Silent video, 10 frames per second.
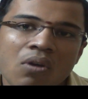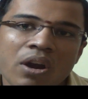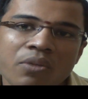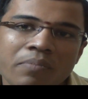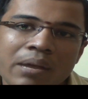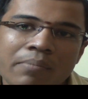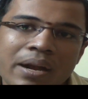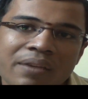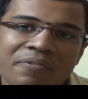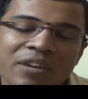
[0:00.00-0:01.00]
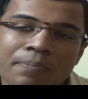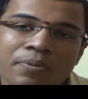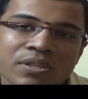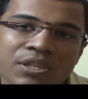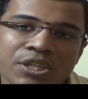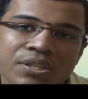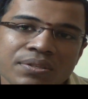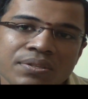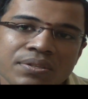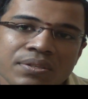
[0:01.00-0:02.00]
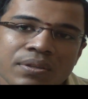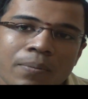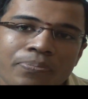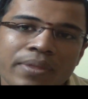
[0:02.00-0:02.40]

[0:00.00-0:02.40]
What do you mean by different positions?